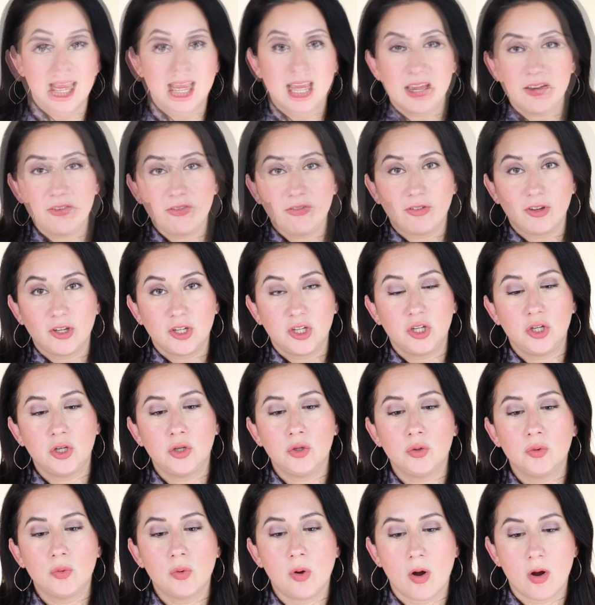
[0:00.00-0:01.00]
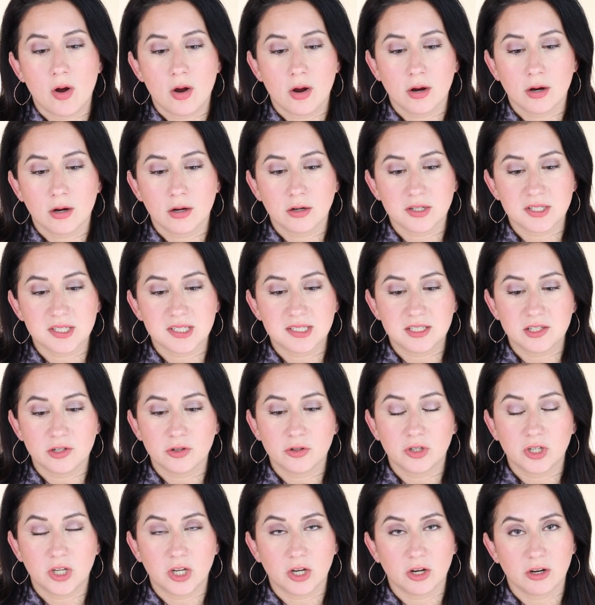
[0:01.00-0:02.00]
If you are
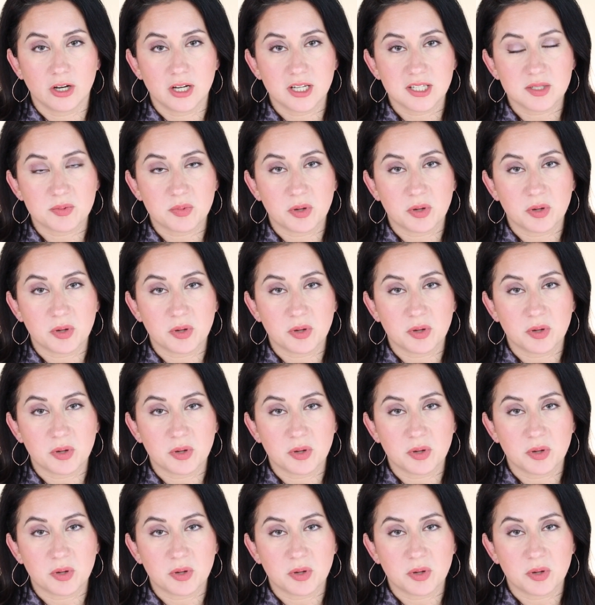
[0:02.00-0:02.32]
still curious